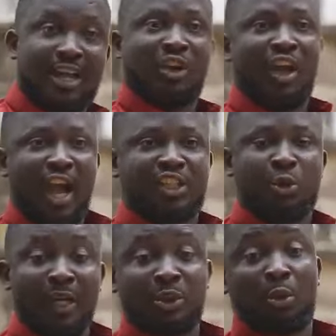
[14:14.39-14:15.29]
At your
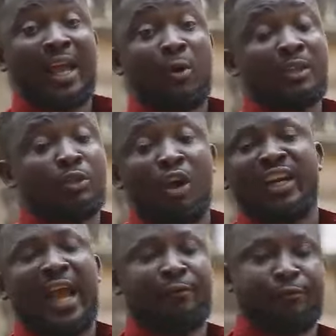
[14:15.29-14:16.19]
age, you want long
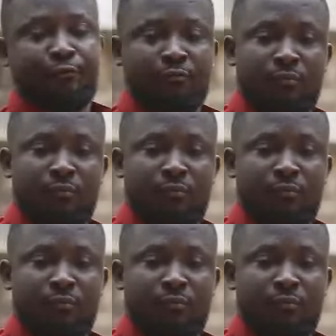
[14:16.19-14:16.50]
life.